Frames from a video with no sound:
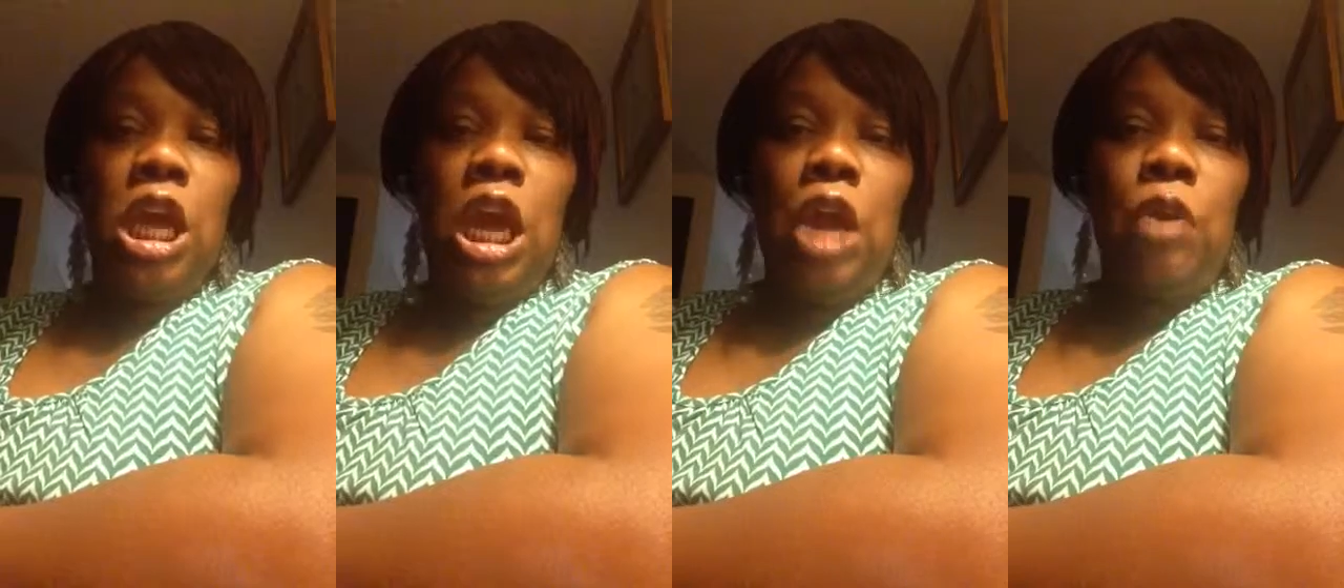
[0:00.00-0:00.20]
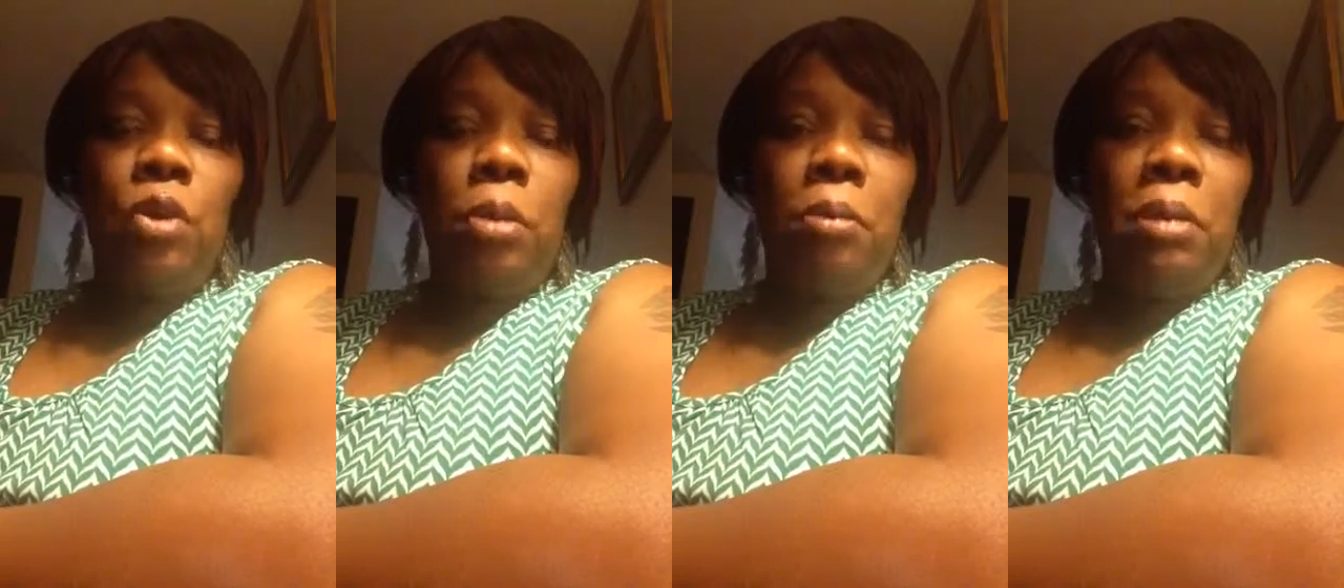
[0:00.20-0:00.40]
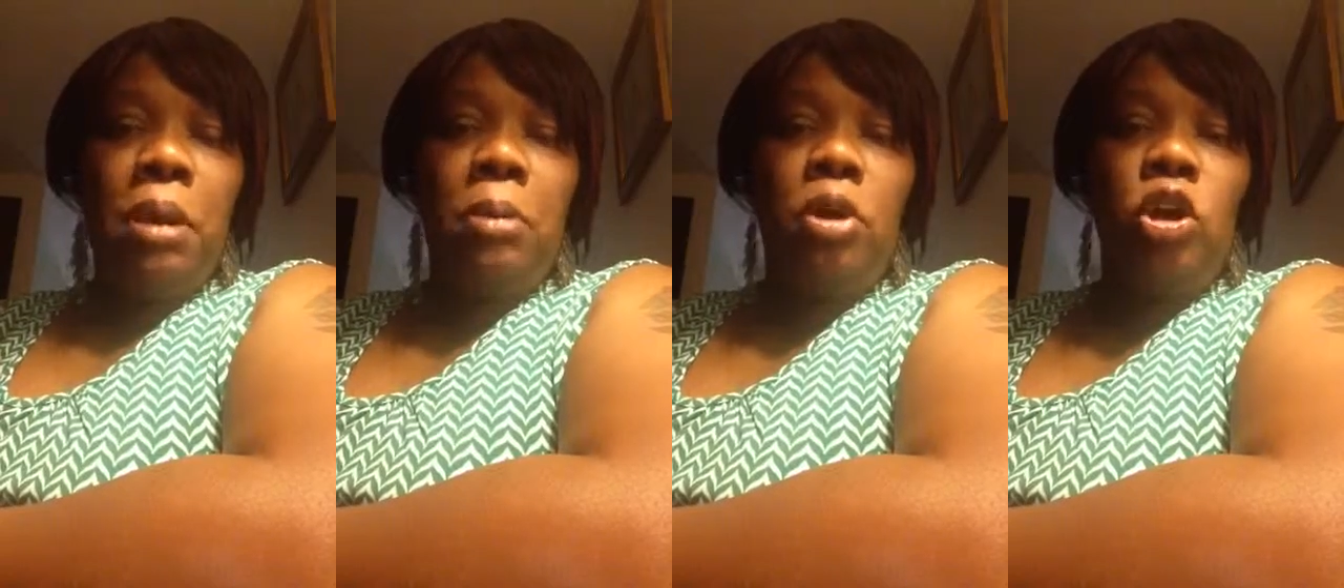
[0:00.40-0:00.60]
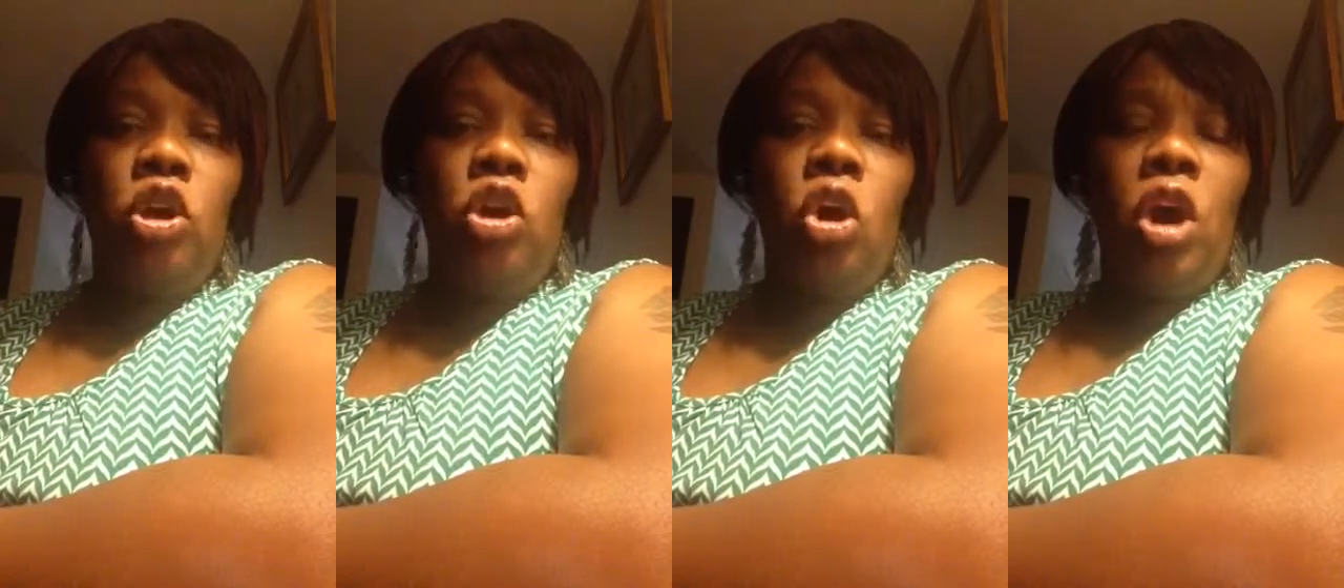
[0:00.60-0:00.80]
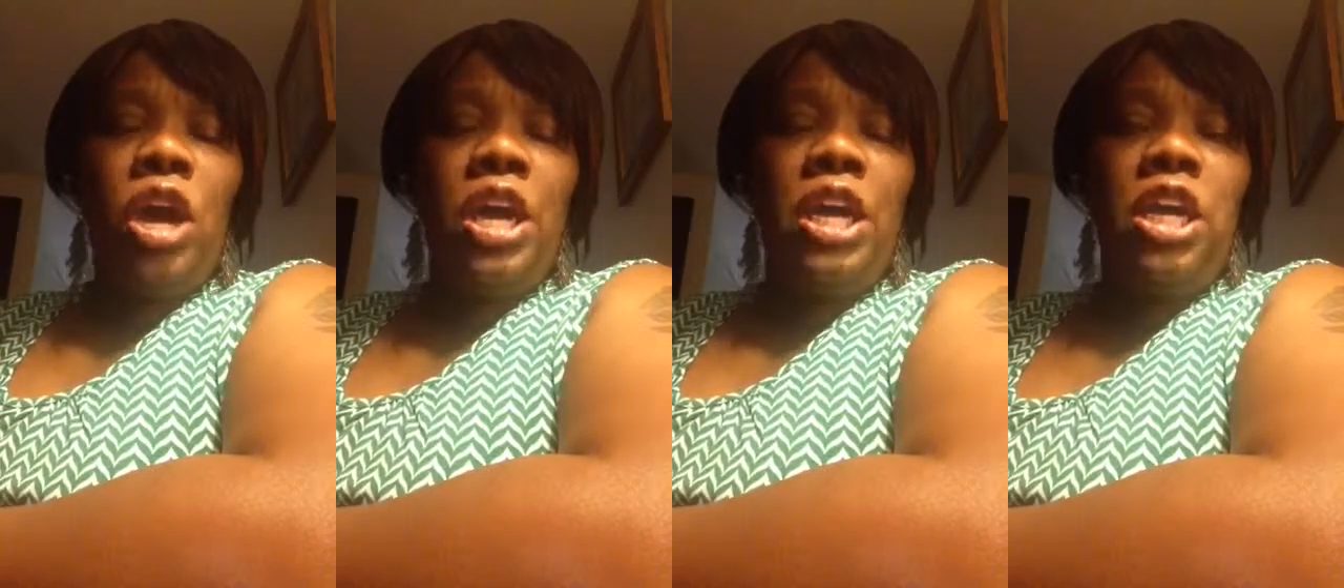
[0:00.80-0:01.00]
and remember,
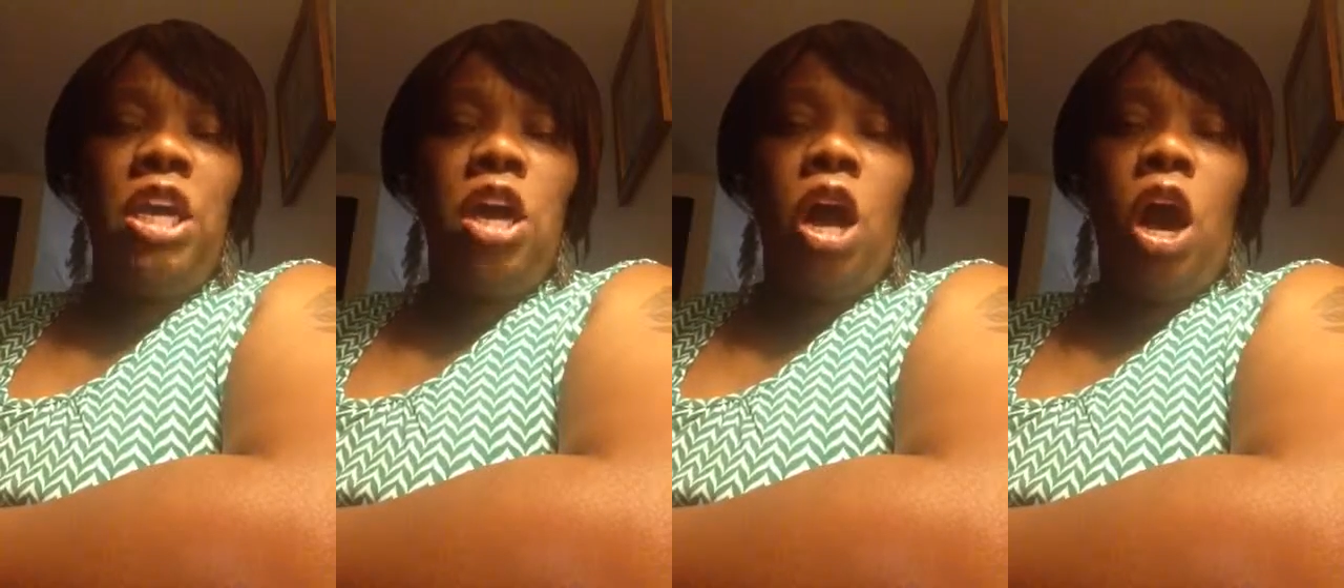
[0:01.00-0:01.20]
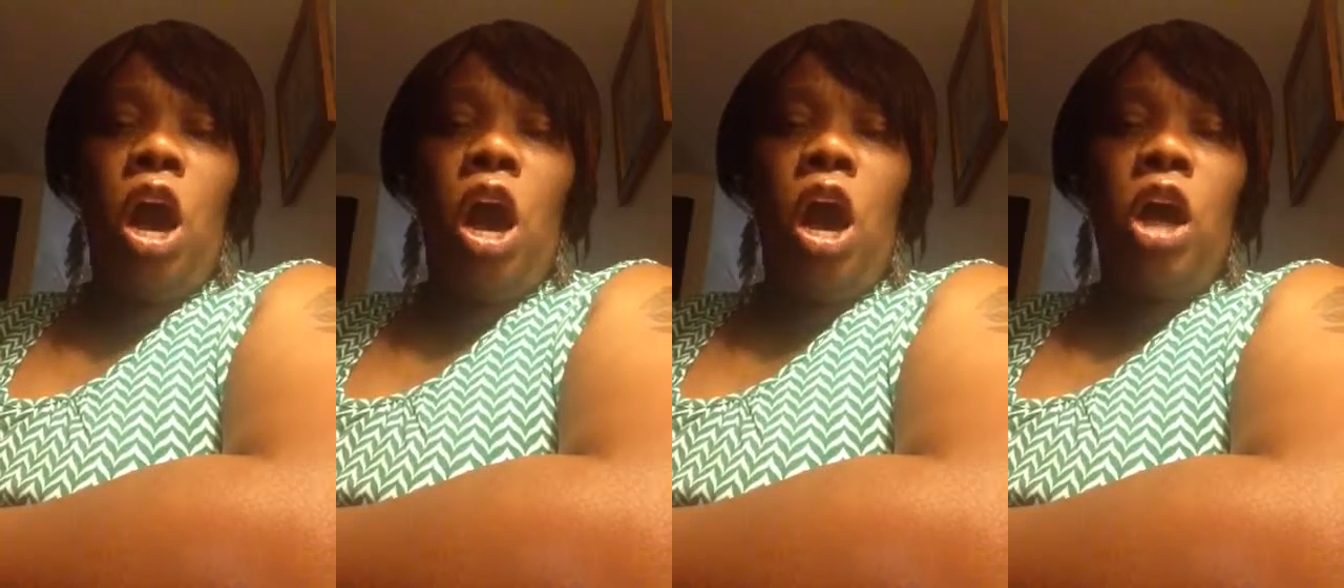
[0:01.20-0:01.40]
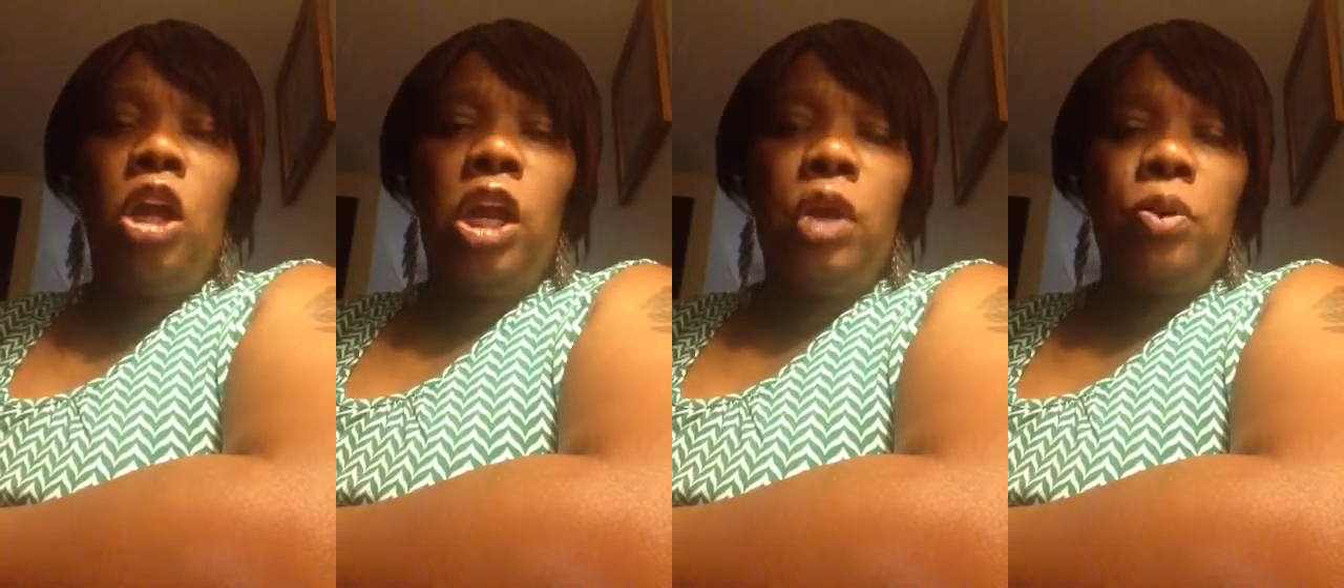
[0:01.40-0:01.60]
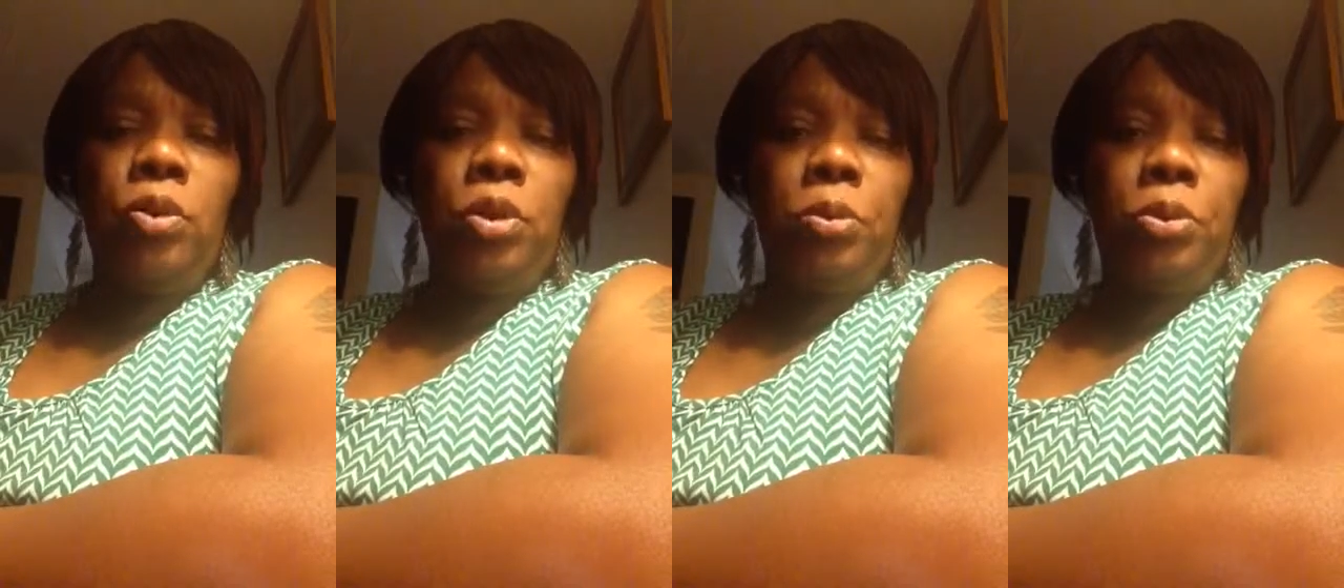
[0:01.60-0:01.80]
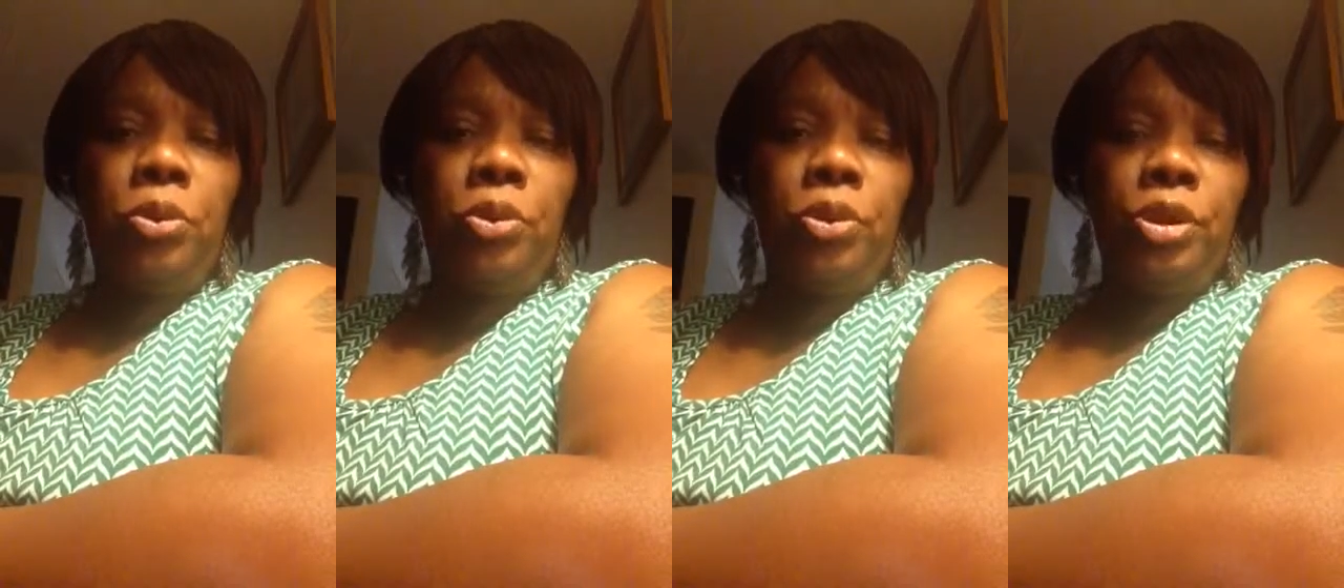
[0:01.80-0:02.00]
God hear all
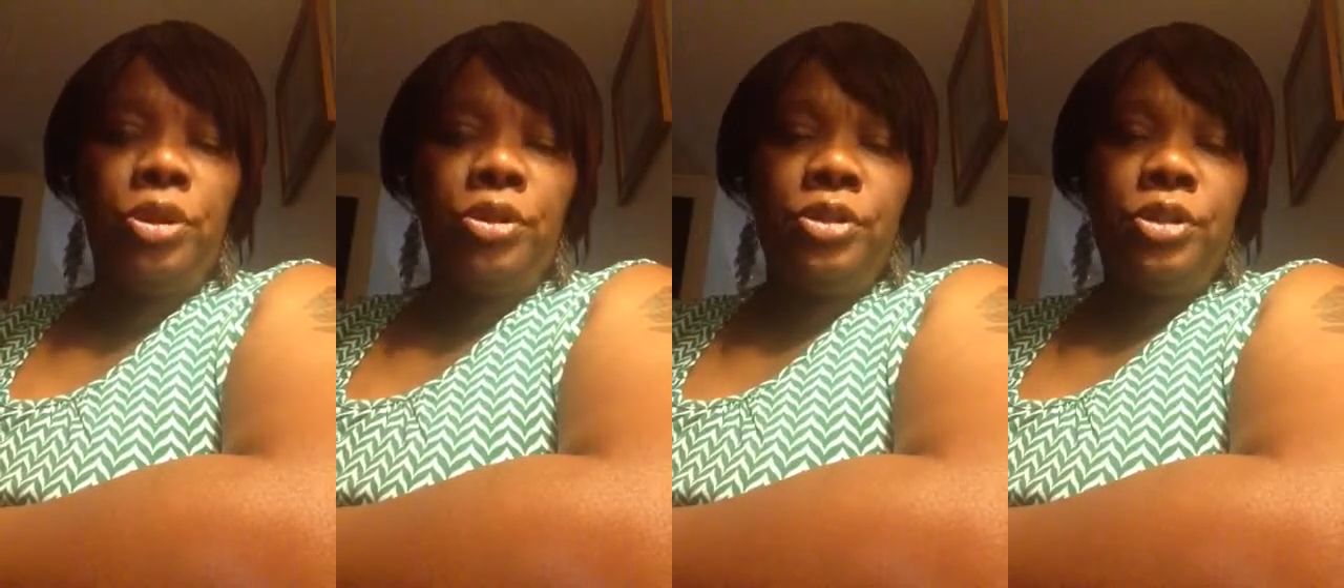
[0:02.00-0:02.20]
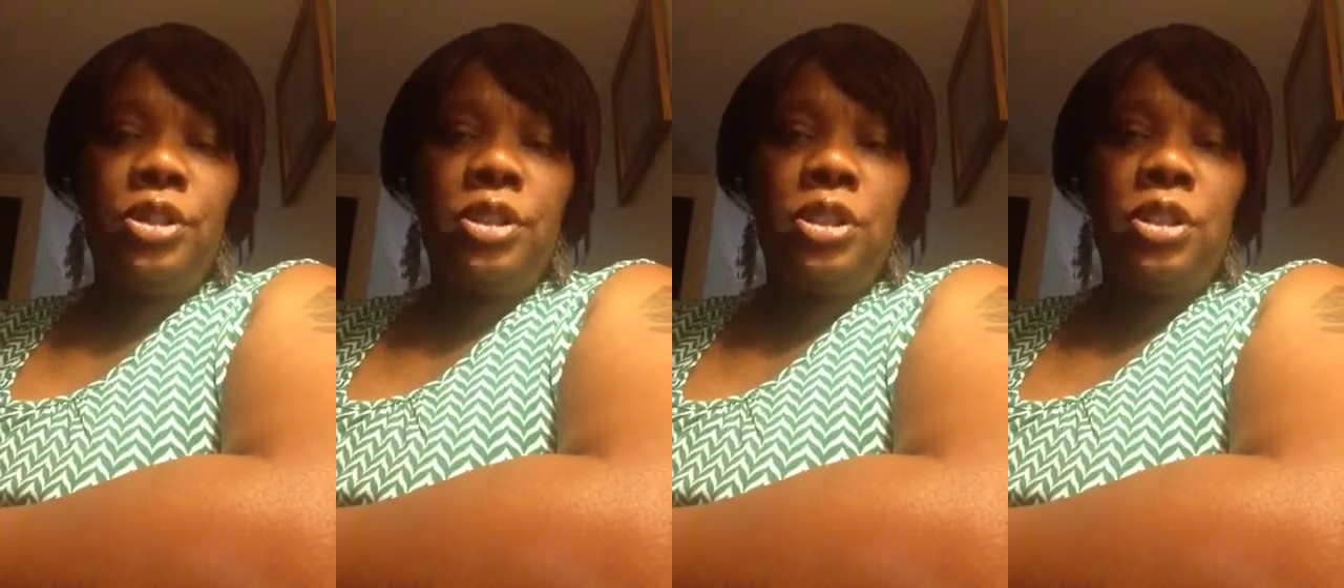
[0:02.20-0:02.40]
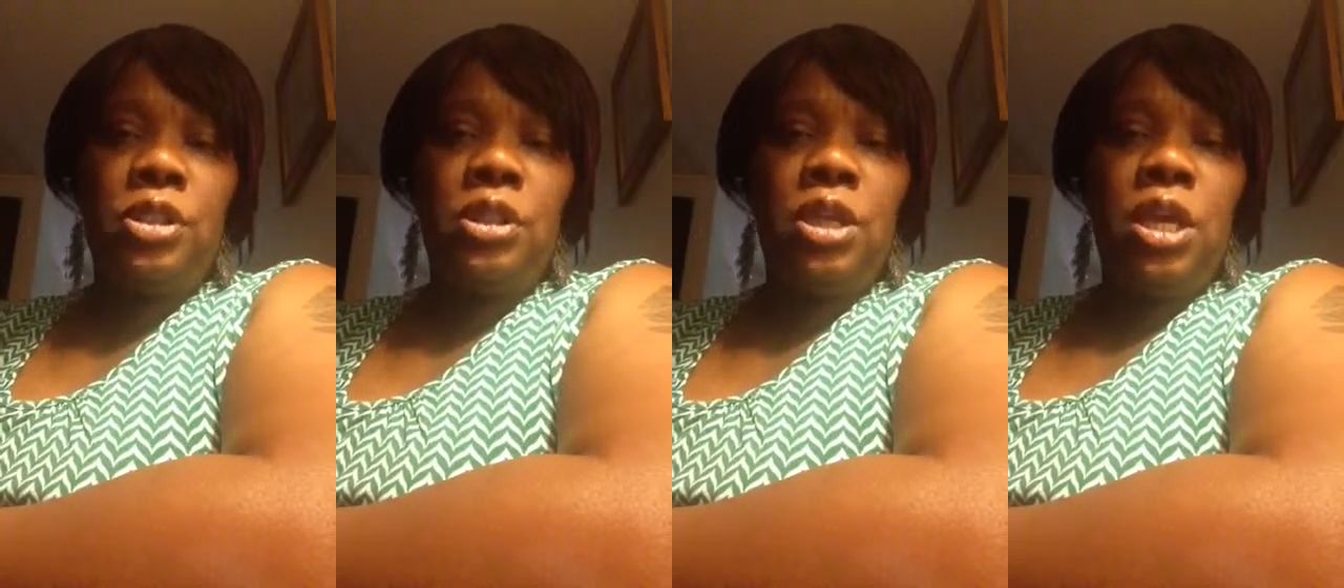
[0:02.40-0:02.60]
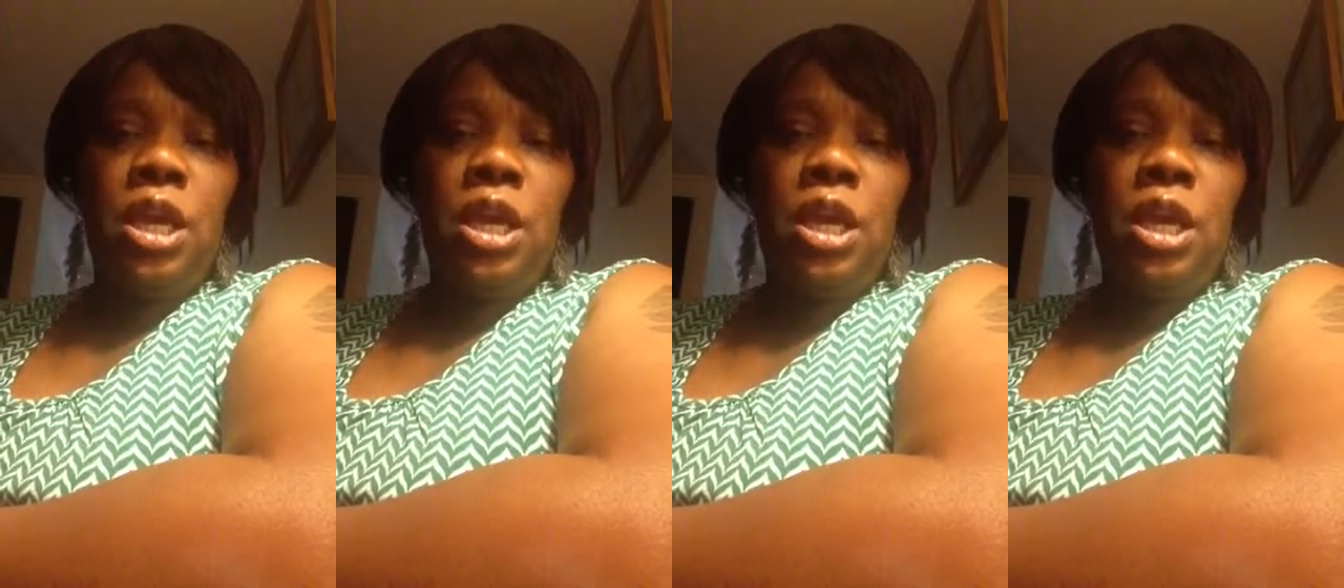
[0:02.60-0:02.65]
our prayers.